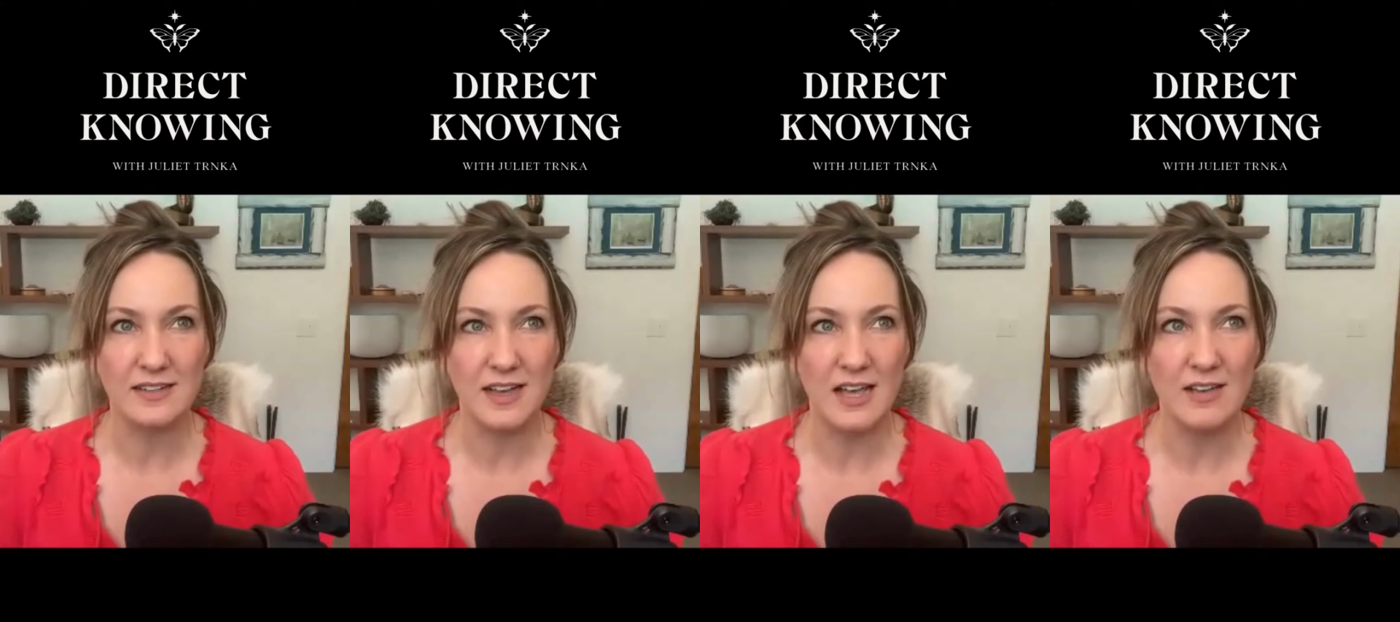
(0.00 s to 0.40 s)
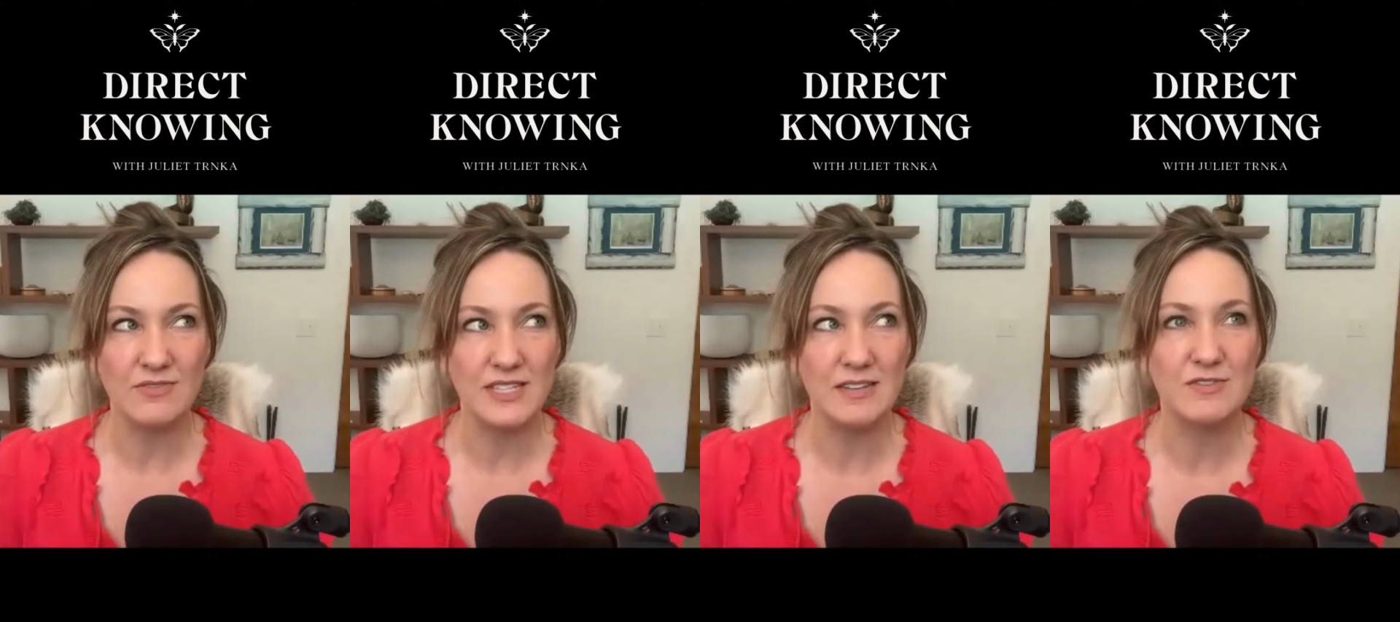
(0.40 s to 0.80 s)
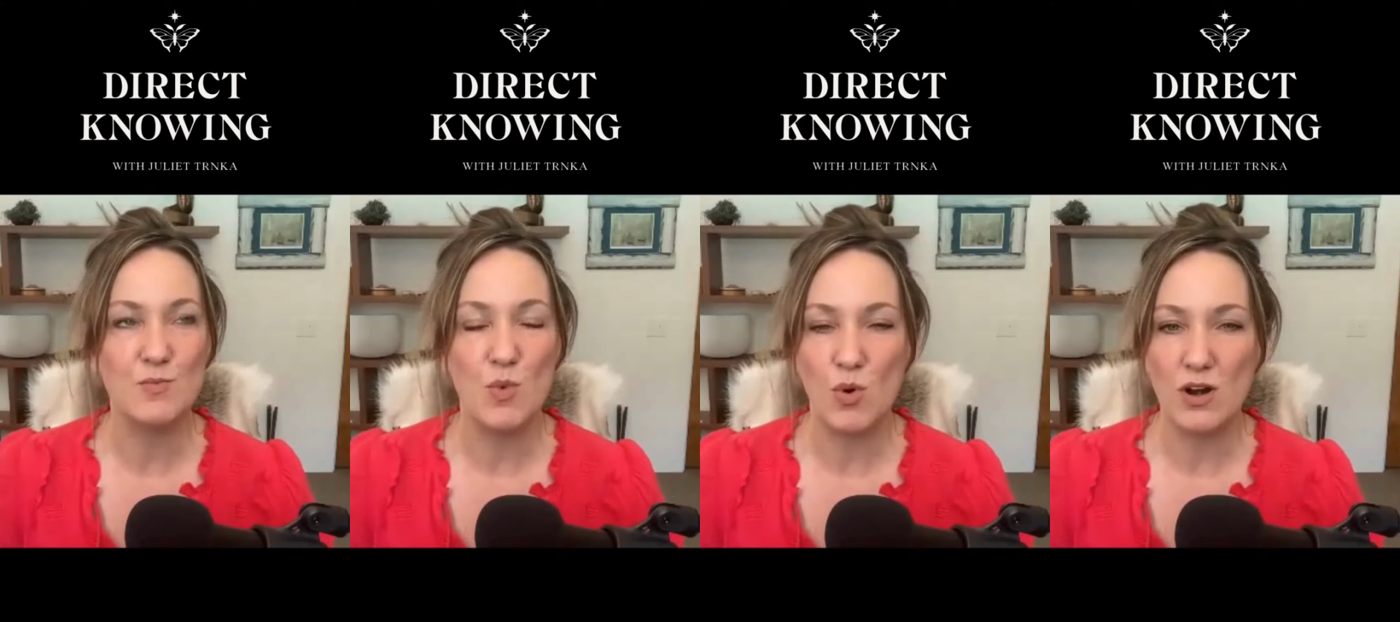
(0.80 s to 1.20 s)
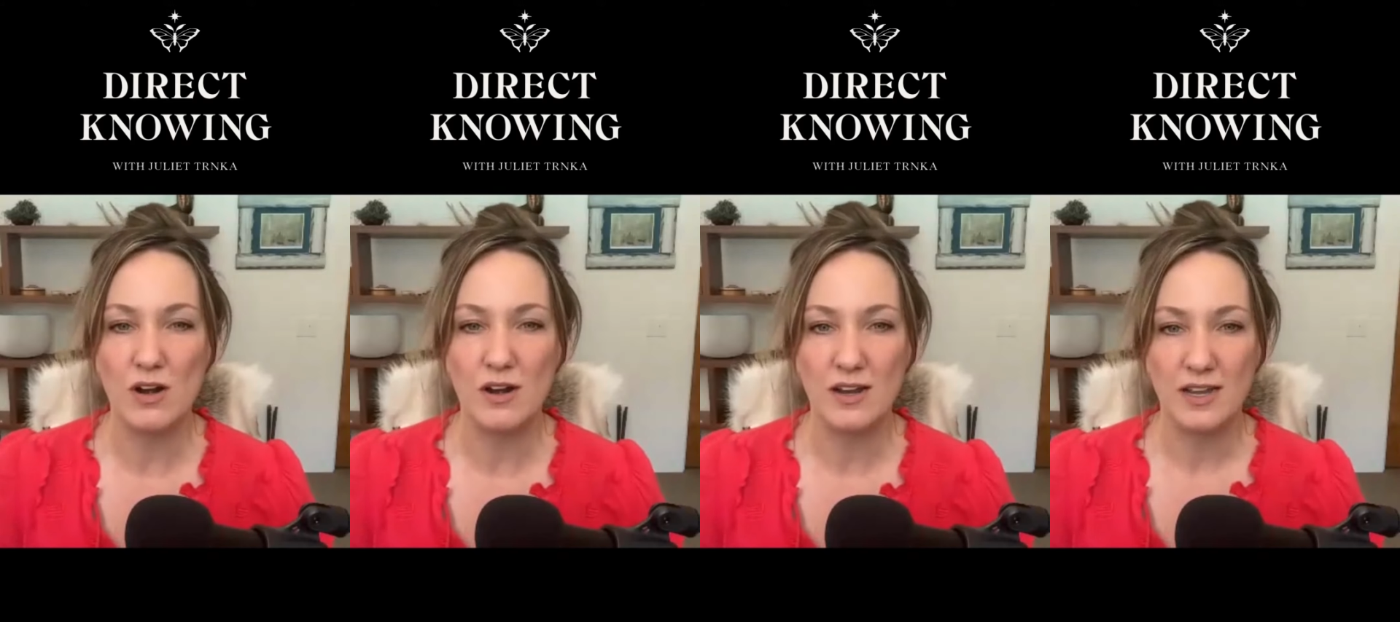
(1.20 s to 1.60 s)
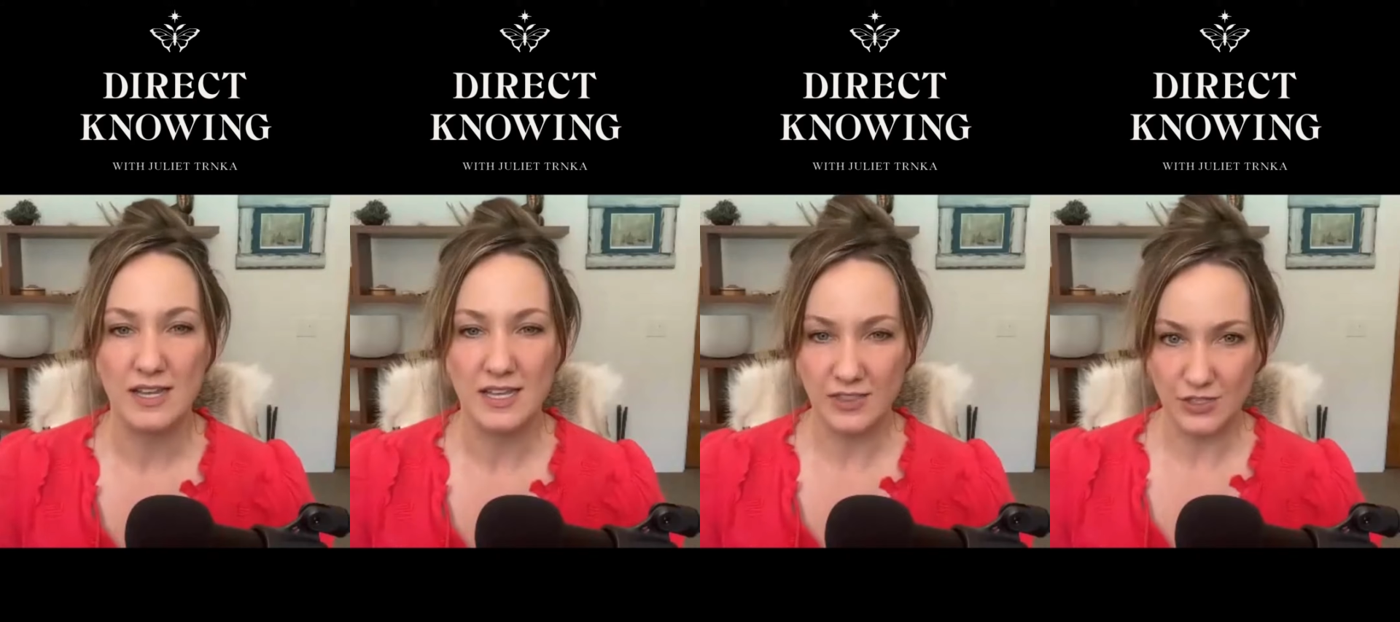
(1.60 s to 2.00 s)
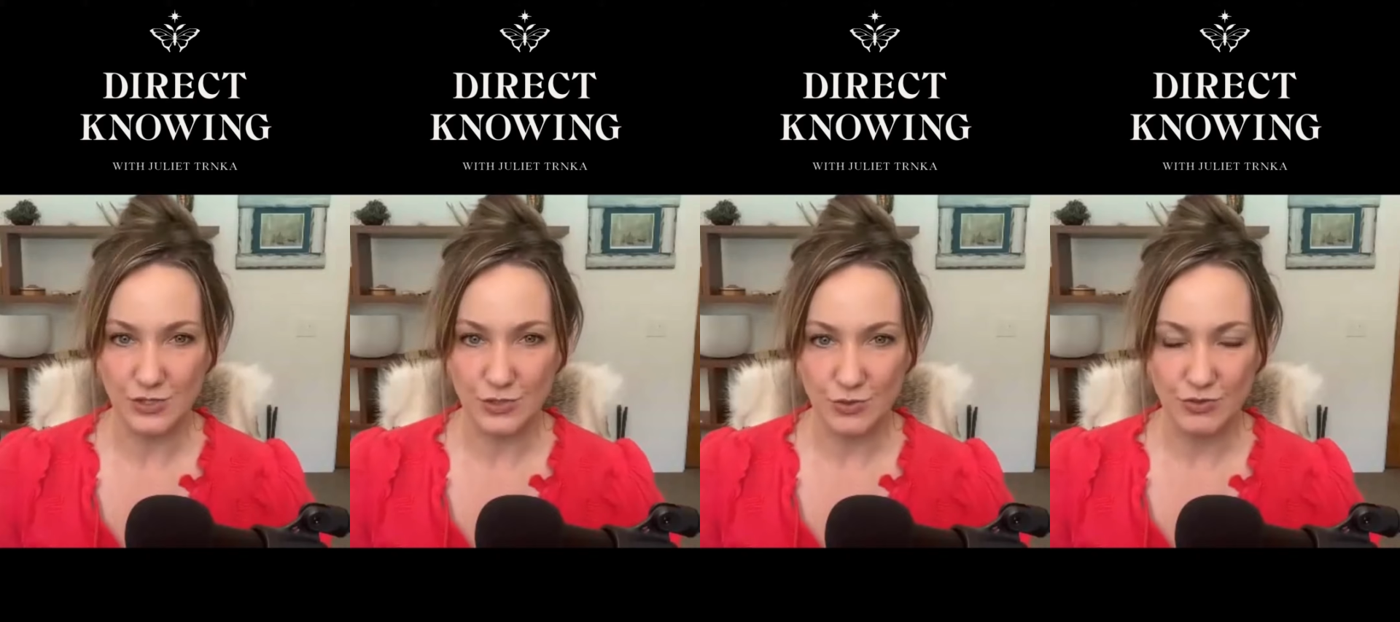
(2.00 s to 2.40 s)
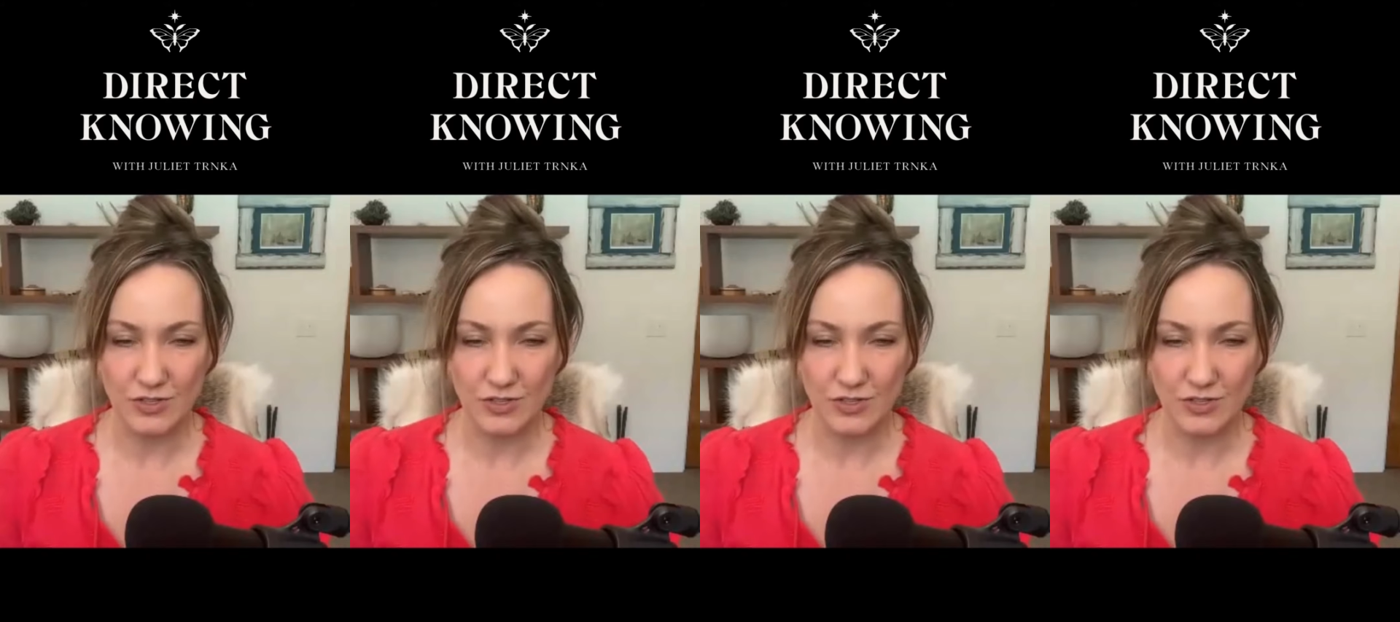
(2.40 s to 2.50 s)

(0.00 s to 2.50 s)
I've lived more in the truth